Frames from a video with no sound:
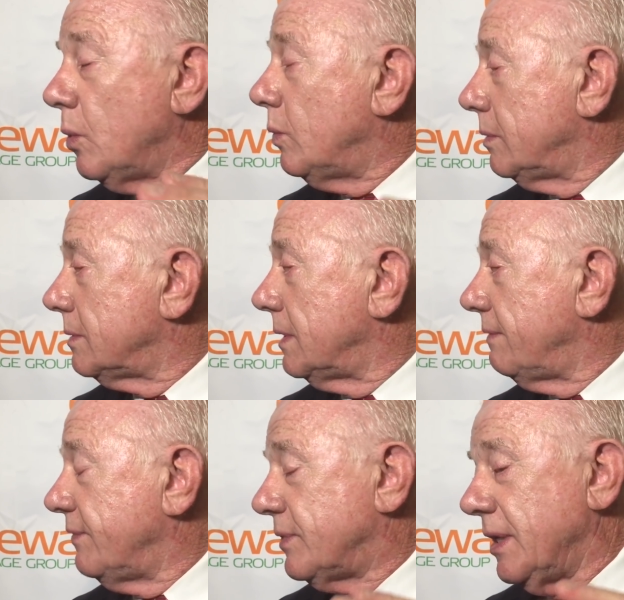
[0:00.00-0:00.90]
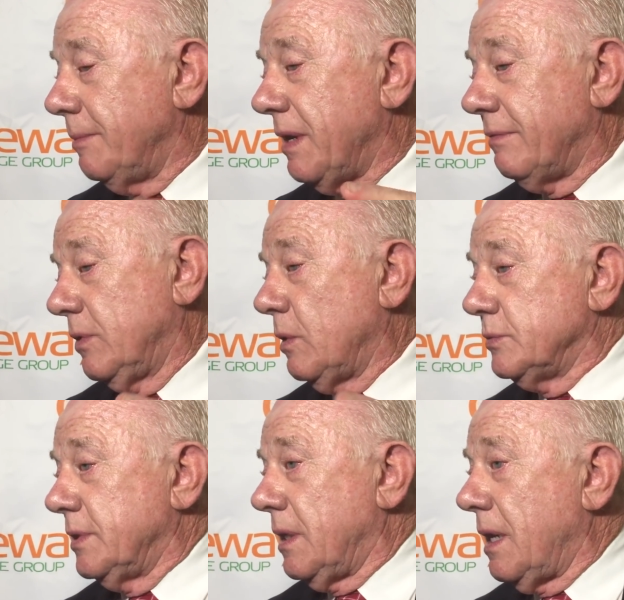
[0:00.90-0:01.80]
If your team ever
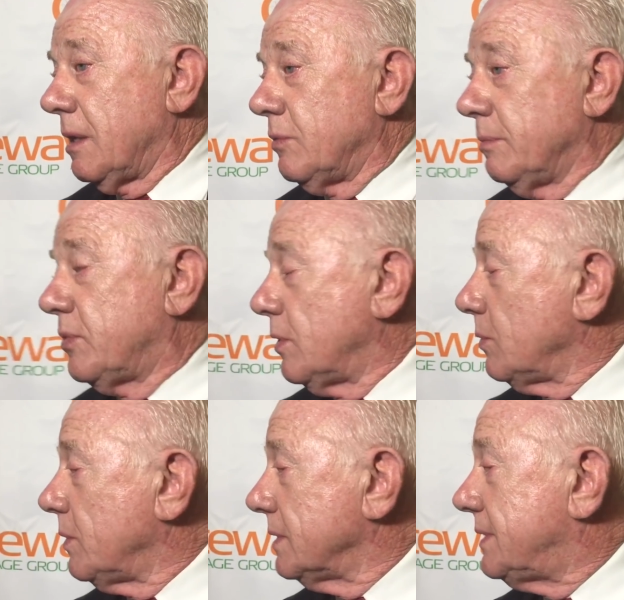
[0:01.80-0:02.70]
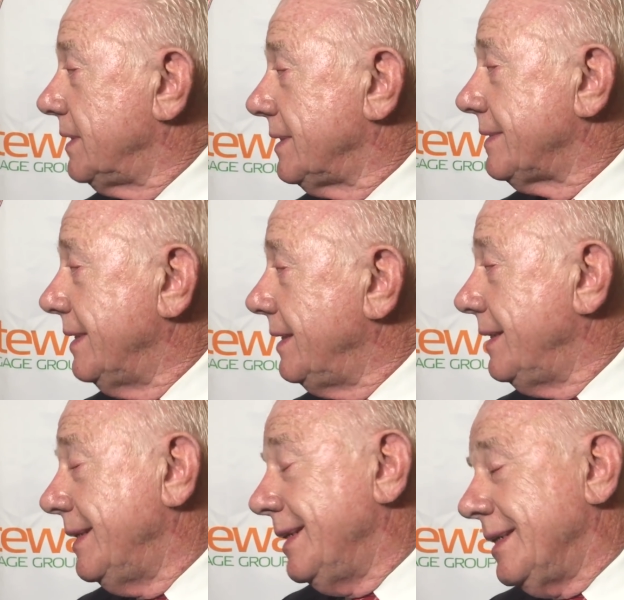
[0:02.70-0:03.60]
goes in the locker room 31-10,
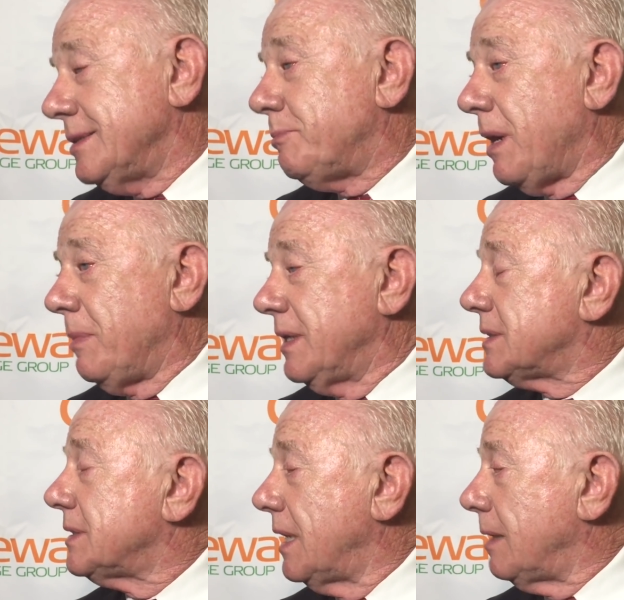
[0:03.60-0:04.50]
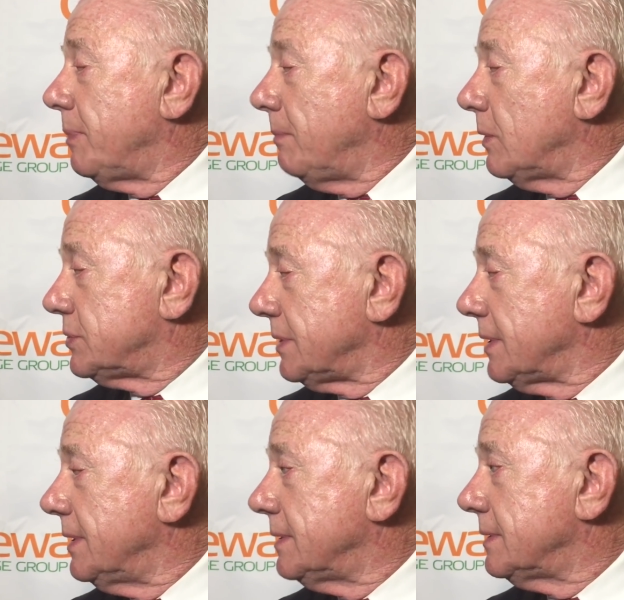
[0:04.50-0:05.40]
it's probably a setup
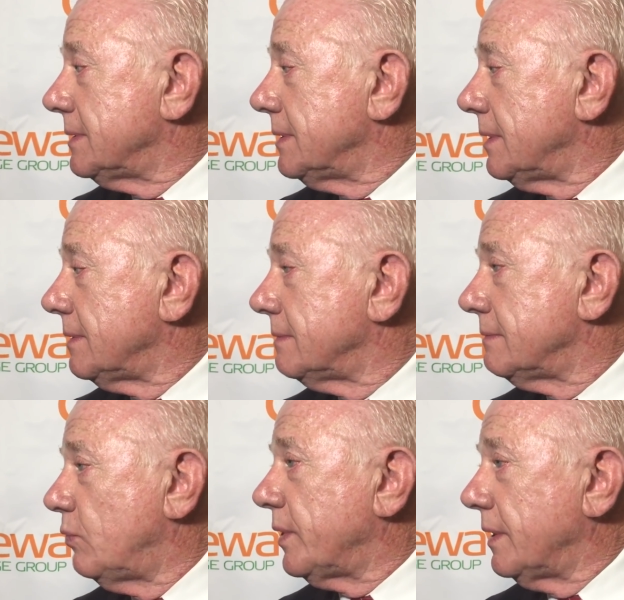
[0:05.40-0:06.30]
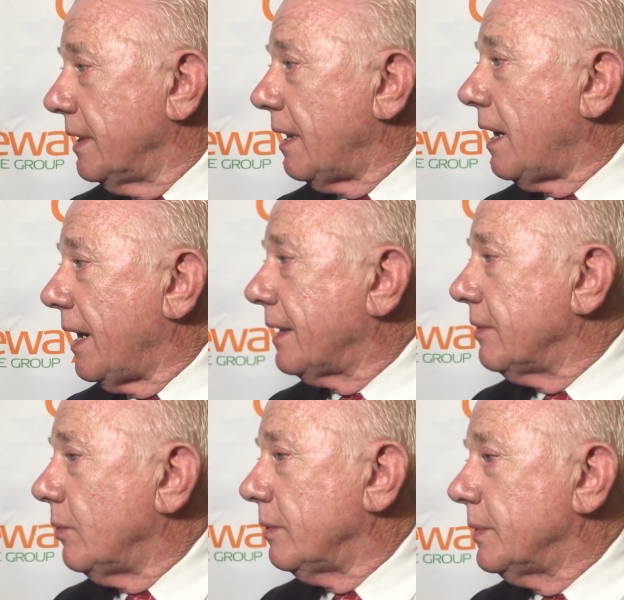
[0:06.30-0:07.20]
emotionally. We can get our act
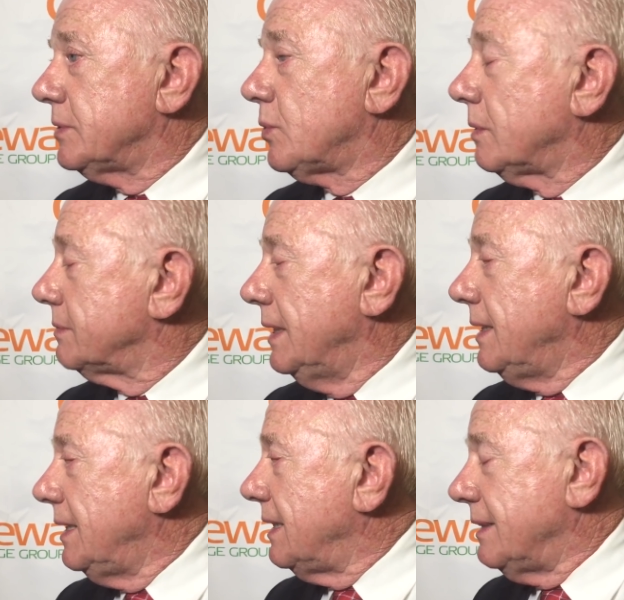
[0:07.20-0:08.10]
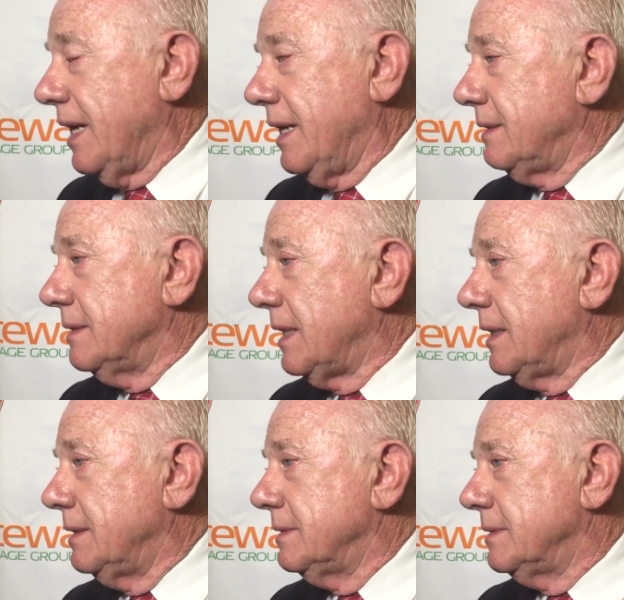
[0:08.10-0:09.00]
going. They
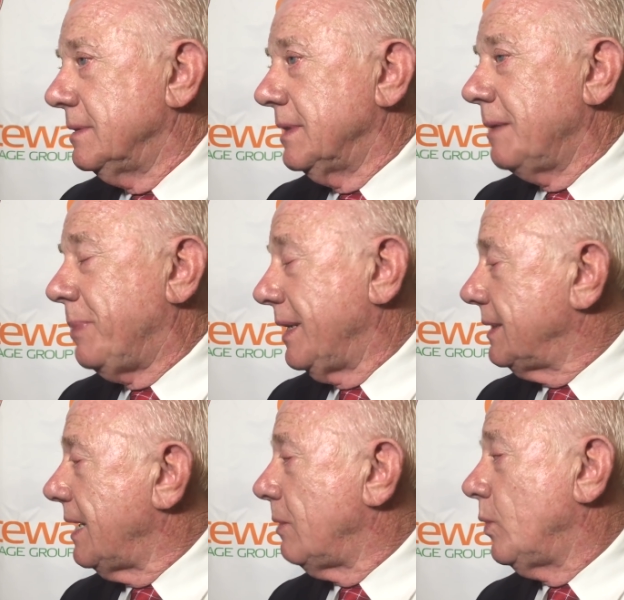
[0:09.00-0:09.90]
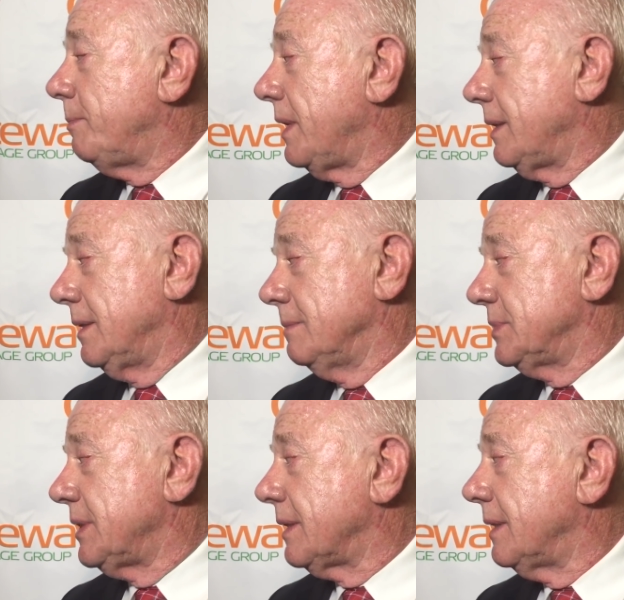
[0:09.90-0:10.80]
played down, we played up
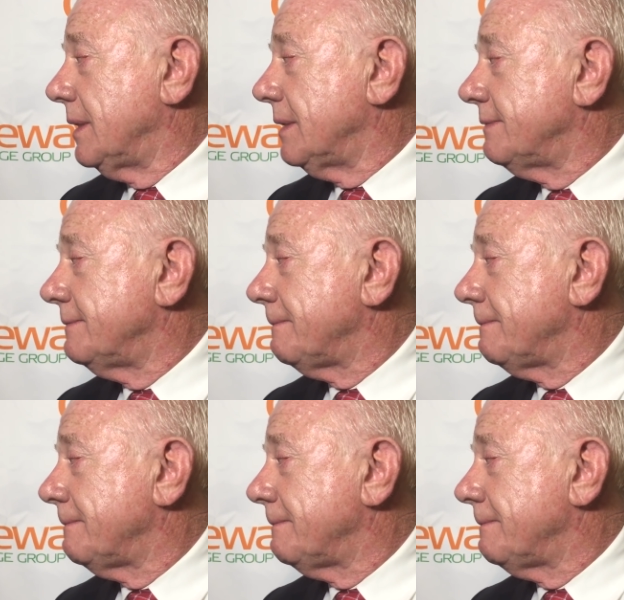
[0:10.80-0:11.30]
the second half.